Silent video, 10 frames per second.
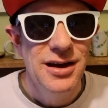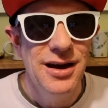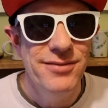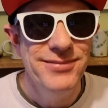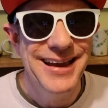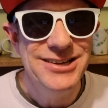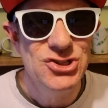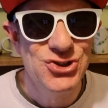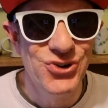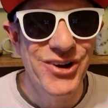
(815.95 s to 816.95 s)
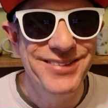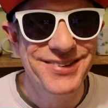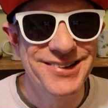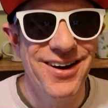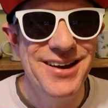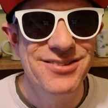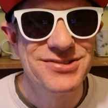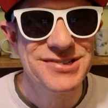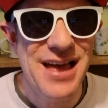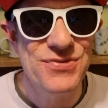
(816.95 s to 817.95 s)
enjoyed the kind of
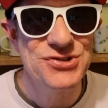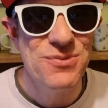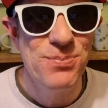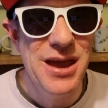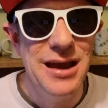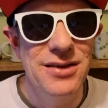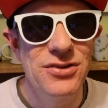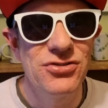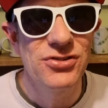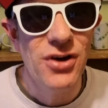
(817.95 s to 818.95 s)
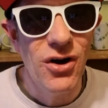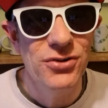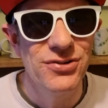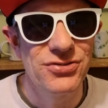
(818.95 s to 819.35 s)
sense of being at the start of